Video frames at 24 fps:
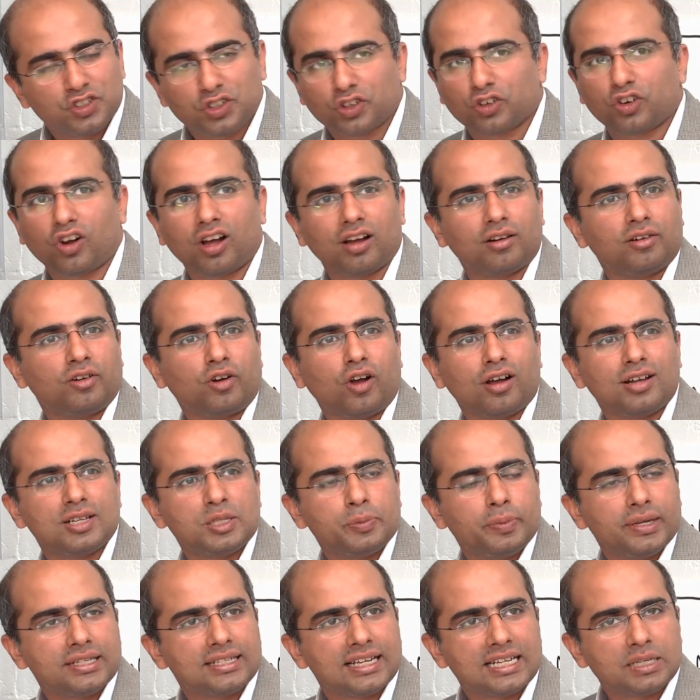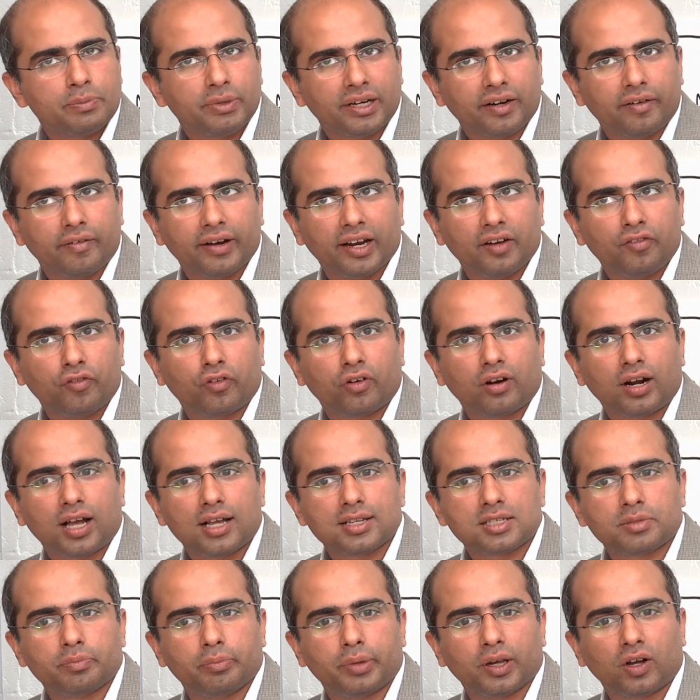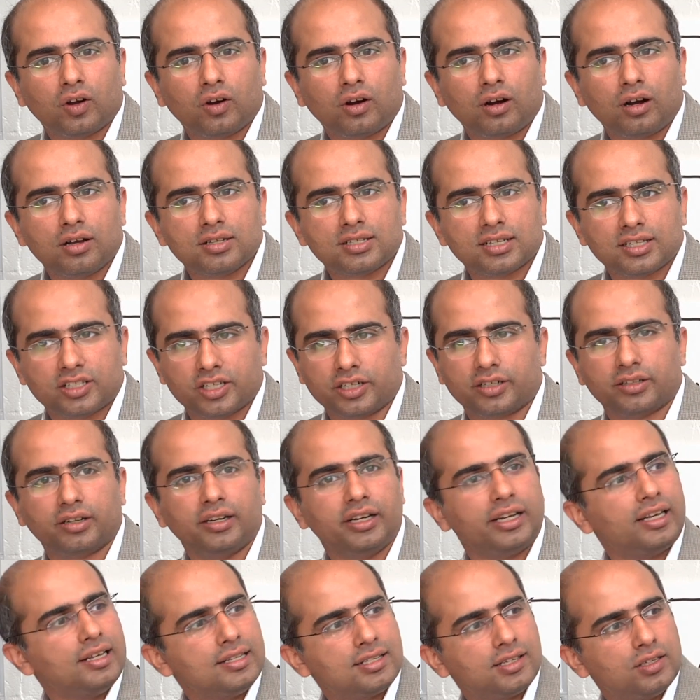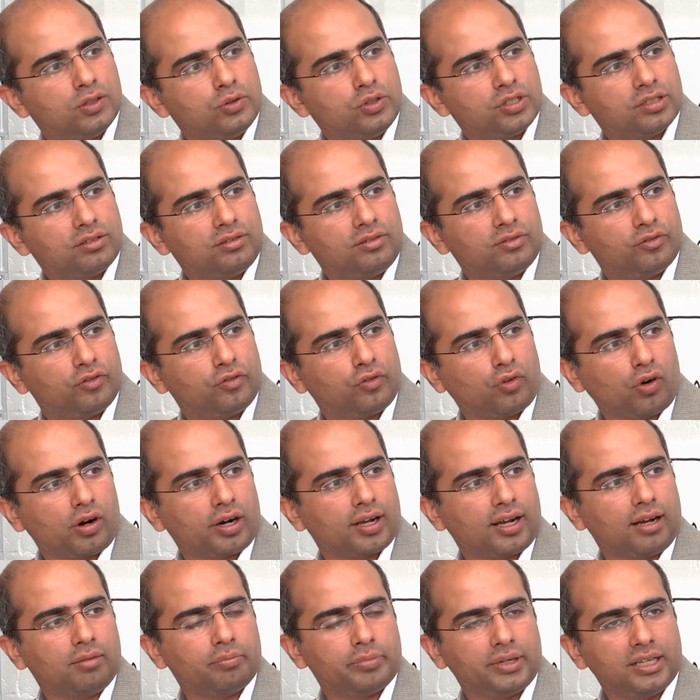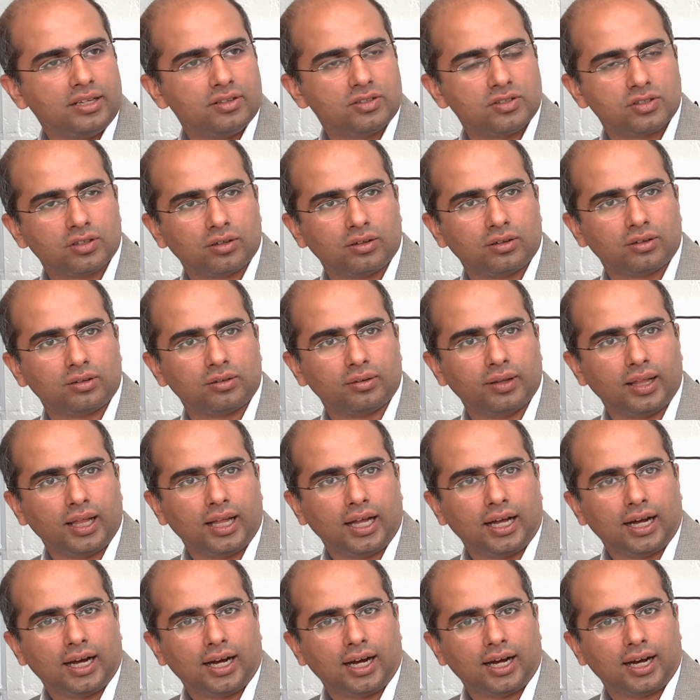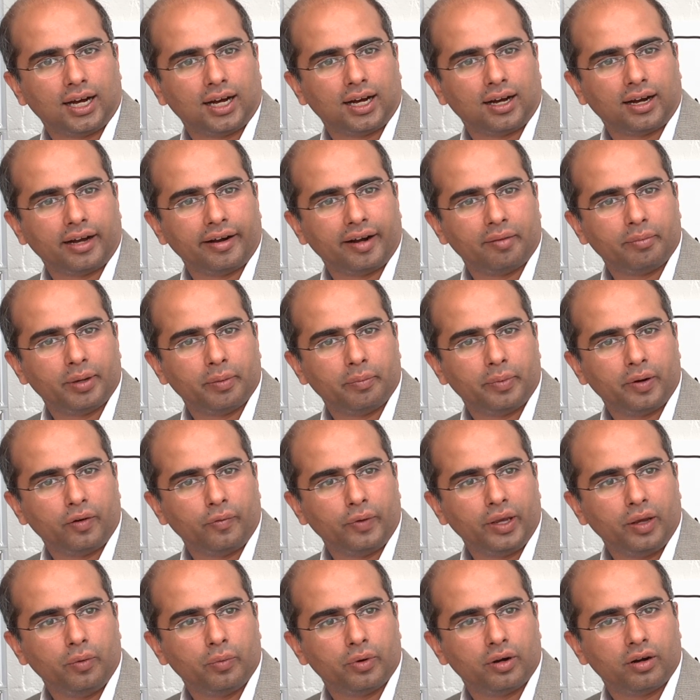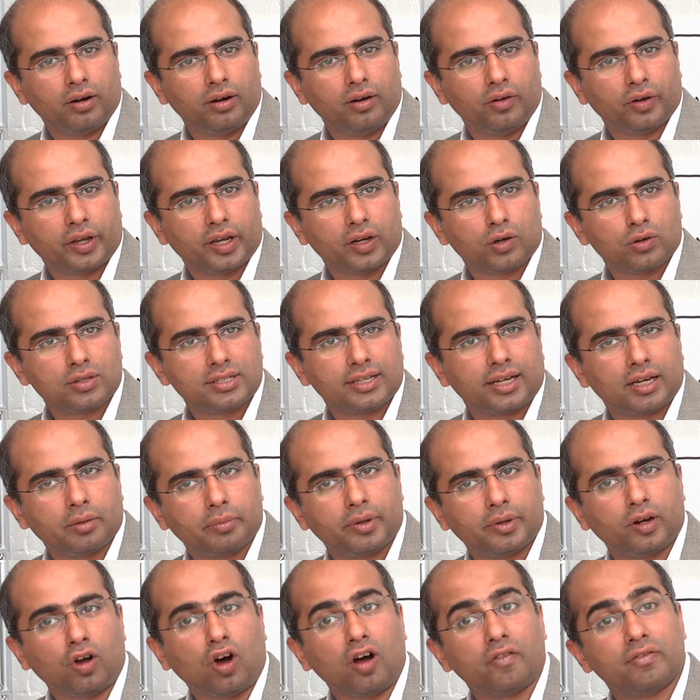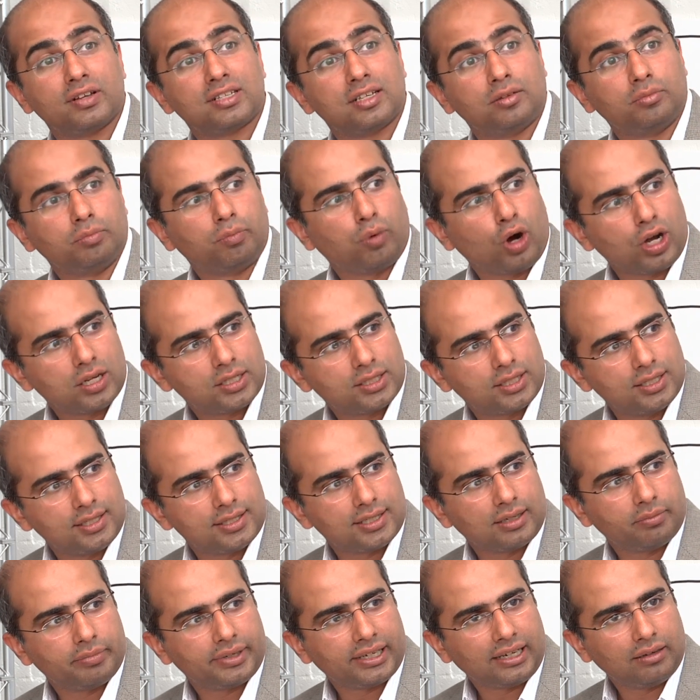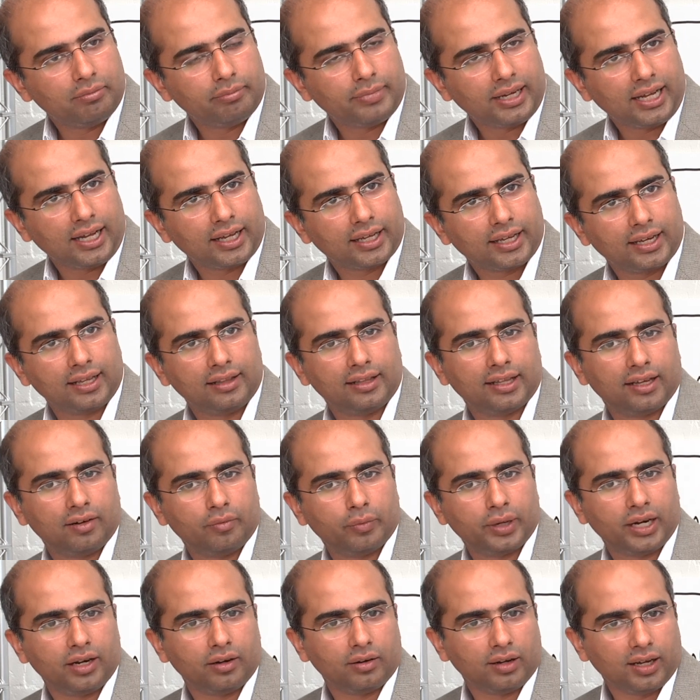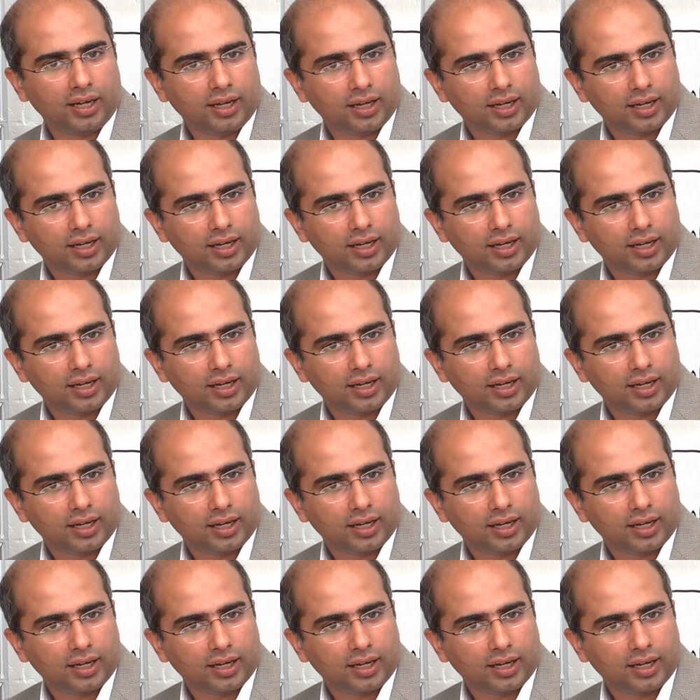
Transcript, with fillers: So Rocket Space has been great for us because it's a turnkey solution for companies. So I remember we were looking to set up an office in Boston some time back, and then when